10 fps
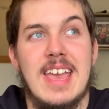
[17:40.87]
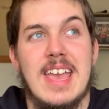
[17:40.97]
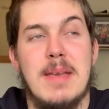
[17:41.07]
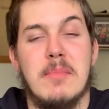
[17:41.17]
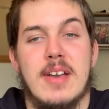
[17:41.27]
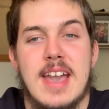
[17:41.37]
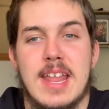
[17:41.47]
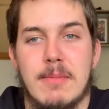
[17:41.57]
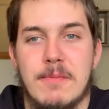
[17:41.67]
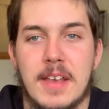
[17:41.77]
In my head
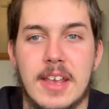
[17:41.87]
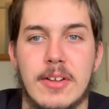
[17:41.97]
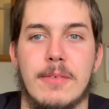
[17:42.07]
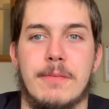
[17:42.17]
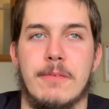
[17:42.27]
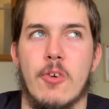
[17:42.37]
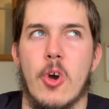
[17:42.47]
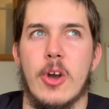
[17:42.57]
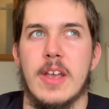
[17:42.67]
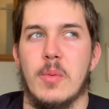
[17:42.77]
I'm thinking of
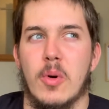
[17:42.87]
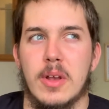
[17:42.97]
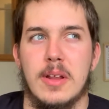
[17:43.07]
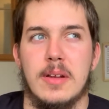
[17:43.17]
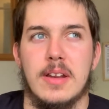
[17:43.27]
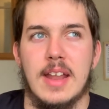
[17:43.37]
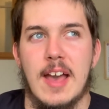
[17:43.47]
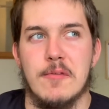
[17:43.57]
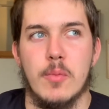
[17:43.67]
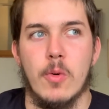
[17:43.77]
variety, what can have
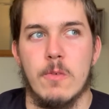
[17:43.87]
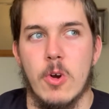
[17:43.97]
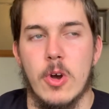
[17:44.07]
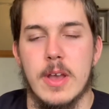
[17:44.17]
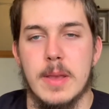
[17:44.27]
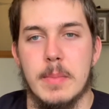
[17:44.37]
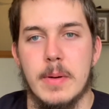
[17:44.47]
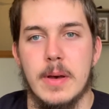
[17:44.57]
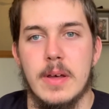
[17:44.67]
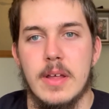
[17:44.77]
more variety,
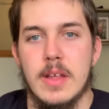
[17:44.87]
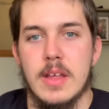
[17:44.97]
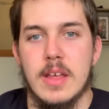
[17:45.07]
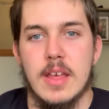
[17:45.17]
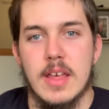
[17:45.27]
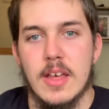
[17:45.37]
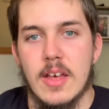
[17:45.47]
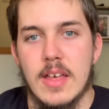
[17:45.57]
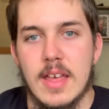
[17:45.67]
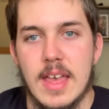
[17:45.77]
but
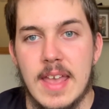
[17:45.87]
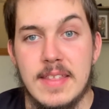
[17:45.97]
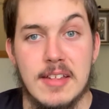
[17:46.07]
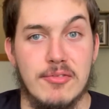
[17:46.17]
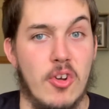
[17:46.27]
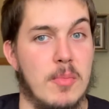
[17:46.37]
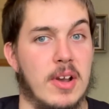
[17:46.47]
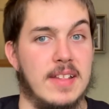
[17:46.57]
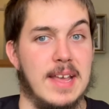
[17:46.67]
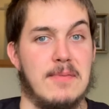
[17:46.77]
in this room I
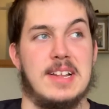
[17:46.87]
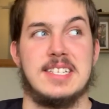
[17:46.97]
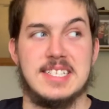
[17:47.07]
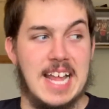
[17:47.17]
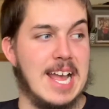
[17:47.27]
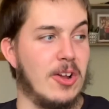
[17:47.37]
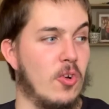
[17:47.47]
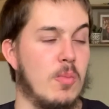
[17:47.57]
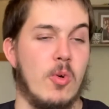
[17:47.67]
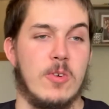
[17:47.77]
could definitely stack a
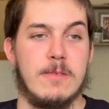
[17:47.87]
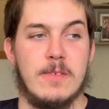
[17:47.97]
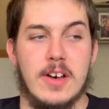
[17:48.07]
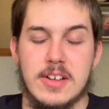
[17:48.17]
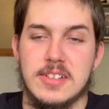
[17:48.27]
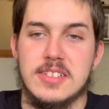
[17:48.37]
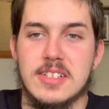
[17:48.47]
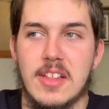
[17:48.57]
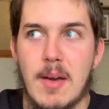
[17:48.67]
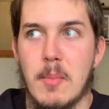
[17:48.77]
lot more inverts, so
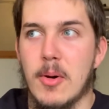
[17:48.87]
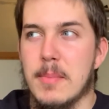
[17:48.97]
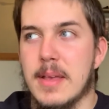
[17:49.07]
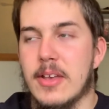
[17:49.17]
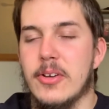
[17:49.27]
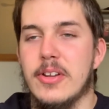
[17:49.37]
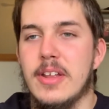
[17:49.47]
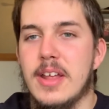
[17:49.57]
that might be good.